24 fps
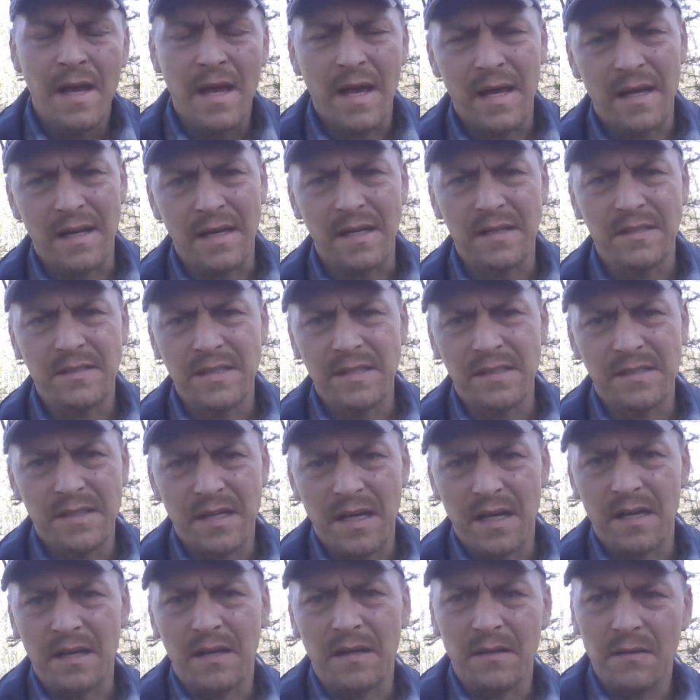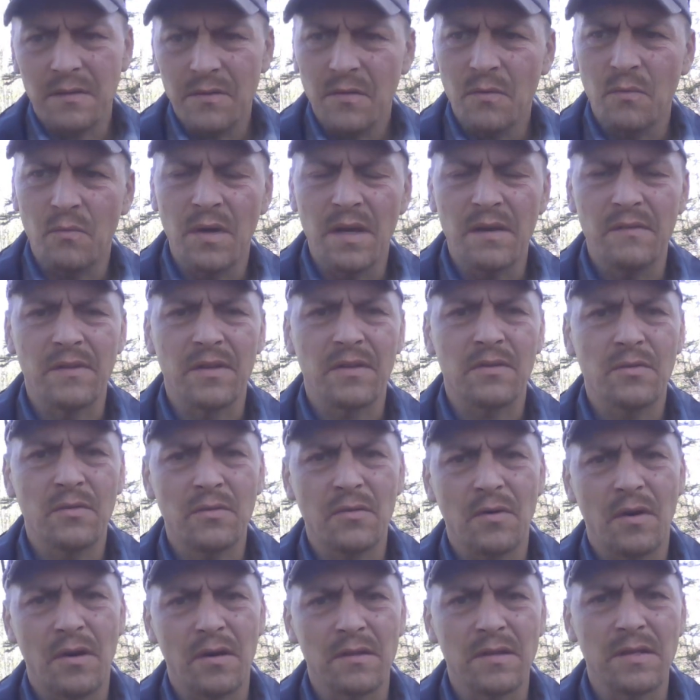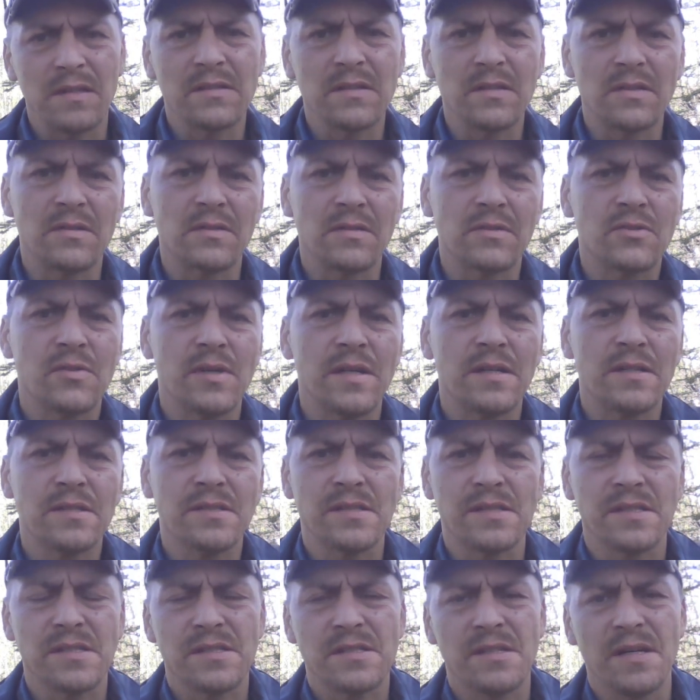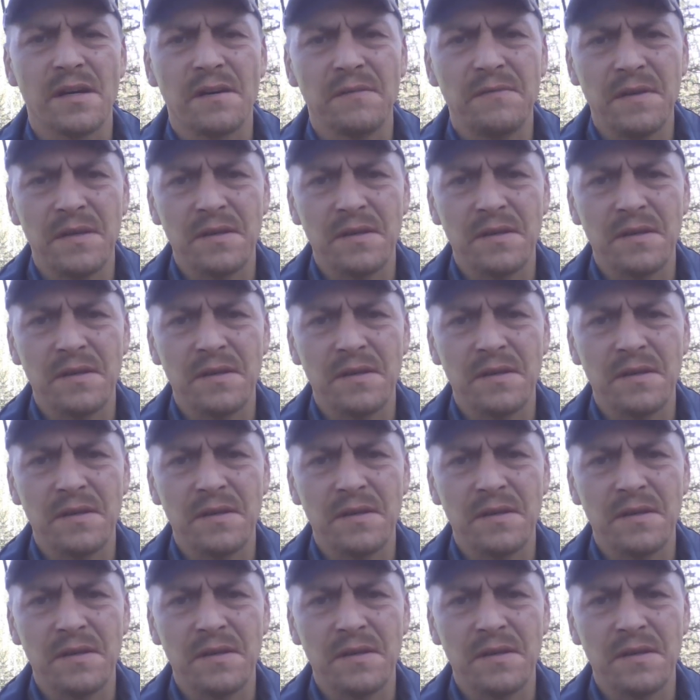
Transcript: and as he's kind of weaving through all these little trails and stuff,